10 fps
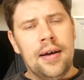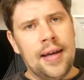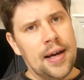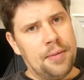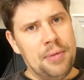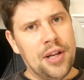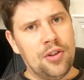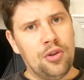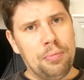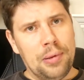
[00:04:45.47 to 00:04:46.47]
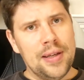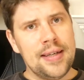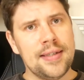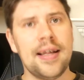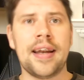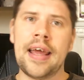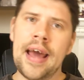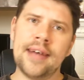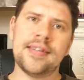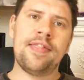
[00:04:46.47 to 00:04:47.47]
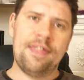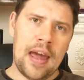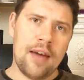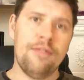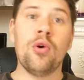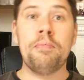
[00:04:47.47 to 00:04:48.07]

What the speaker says: He admitted to police that he has a thing for